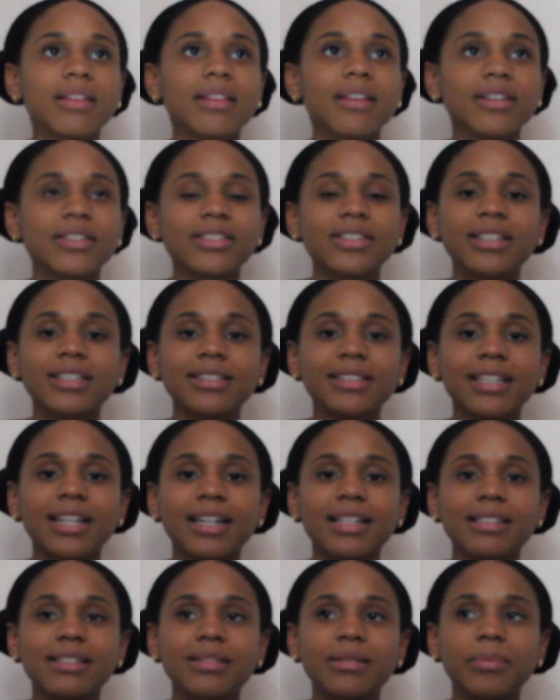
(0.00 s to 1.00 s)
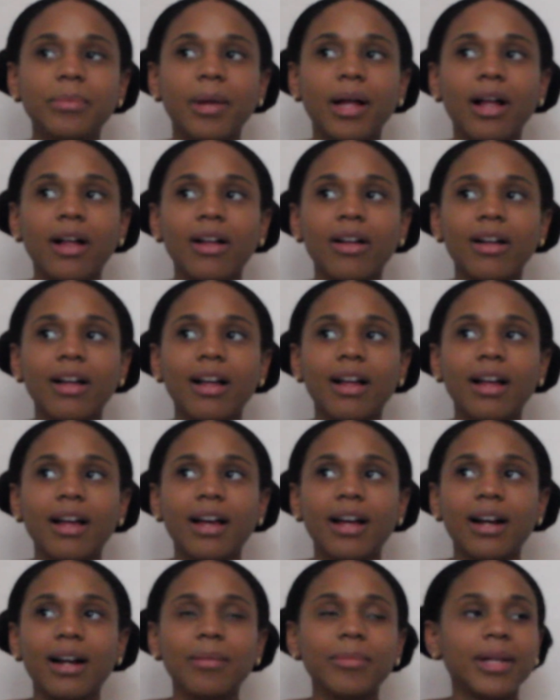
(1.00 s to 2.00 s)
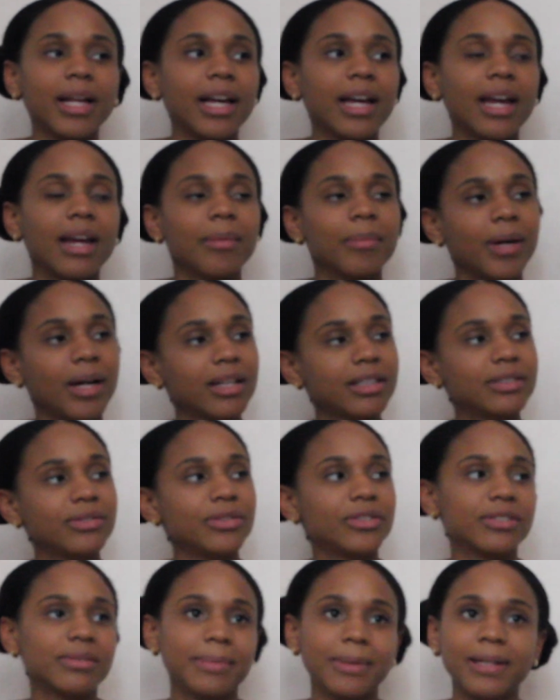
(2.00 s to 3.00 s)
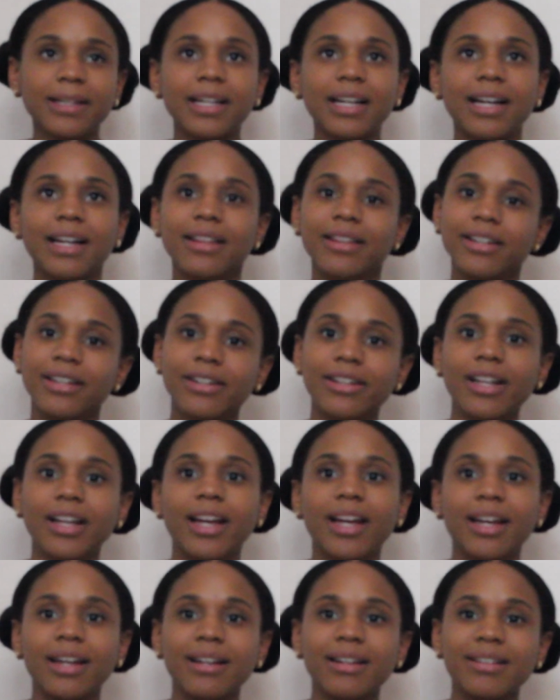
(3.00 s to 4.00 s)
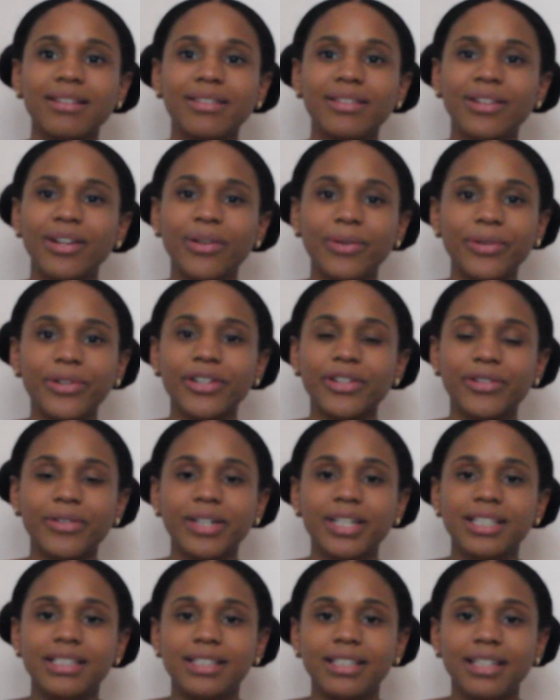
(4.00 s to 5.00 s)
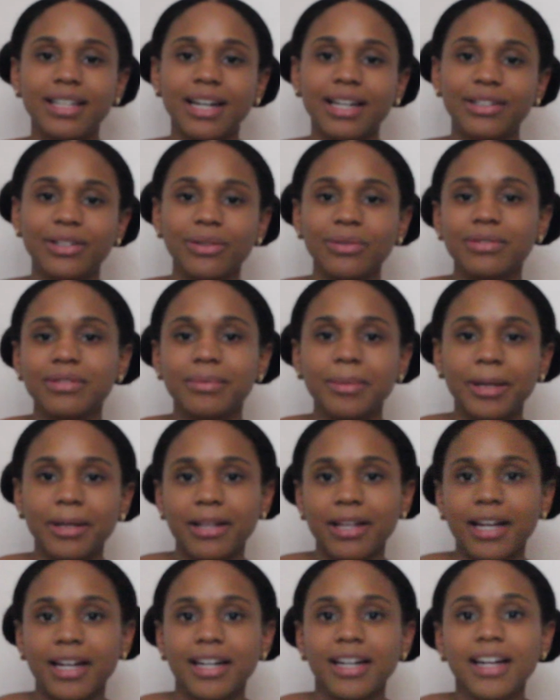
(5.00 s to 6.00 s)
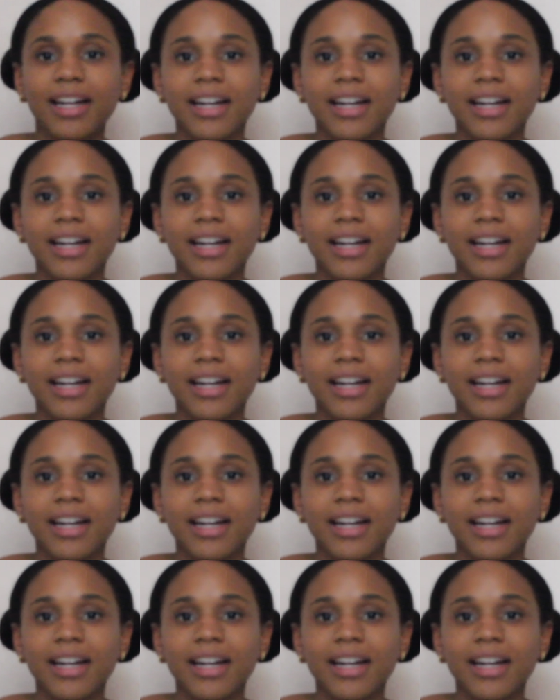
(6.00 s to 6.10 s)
there's things that I smell and I'm like, hey ma, do you smell that? And they're like, no, you're crazy, I don't smell that.